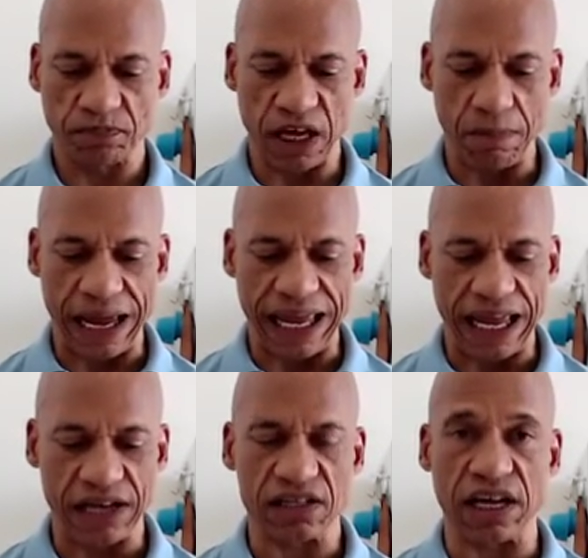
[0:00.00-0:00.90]
in my
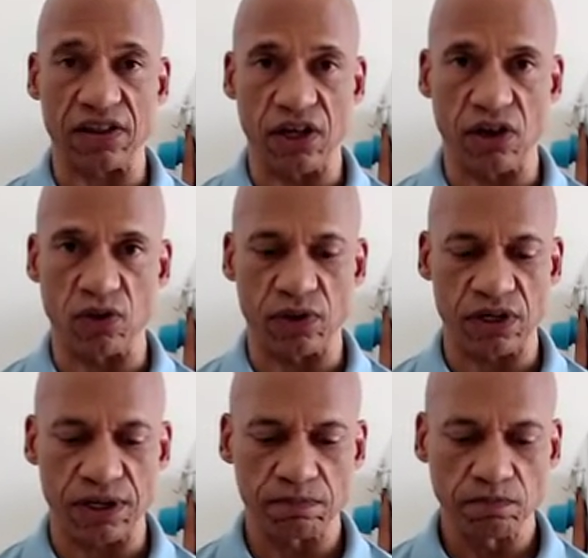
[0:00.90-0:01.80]
hands like the other one
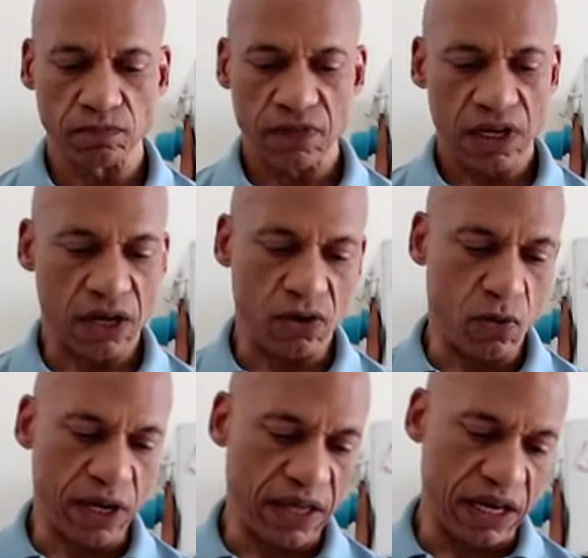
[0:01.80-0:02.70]
did. I don't know
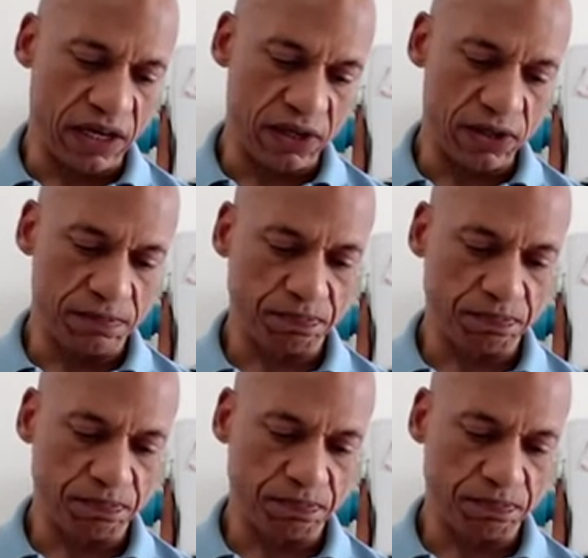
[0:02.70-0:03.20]
why that is.